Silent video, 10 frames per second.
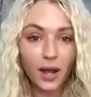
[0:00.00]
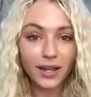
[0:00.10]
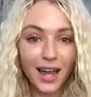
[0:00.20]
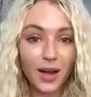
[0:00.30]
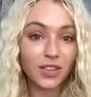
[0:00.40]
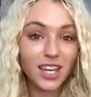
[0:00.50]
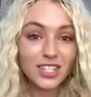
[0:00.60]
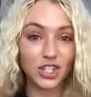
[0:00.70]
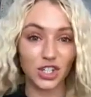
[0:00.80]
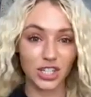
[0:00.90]
out, and these are
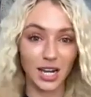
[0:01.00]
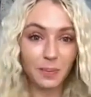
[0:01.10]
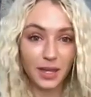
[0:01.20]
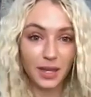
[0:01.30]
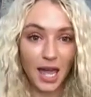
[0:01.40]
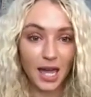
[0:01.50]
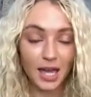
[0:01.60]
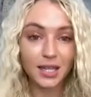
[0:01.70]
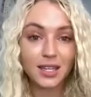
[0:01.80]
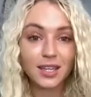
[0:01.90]
just clipping hair.
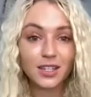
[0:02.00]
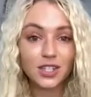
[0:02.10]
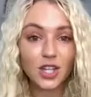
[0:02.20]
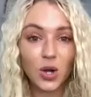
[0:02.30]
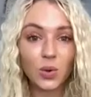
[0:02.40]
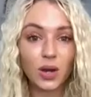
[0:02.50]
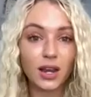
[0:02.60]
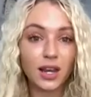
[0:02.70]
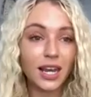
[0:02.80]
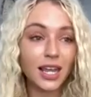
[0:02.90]
So
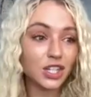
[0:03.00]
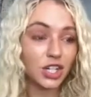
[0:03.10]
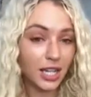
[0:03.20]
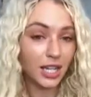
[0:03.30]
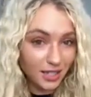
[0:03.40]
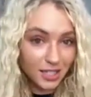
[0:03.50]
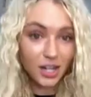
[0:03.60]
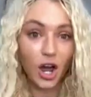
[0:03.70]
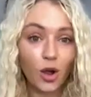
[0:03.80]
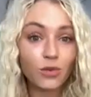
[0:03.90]
literally, it's going
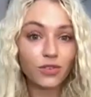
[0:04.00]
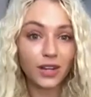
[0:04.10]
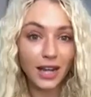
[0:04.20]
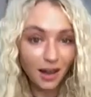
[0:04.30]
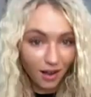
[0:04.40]
to hopefully let our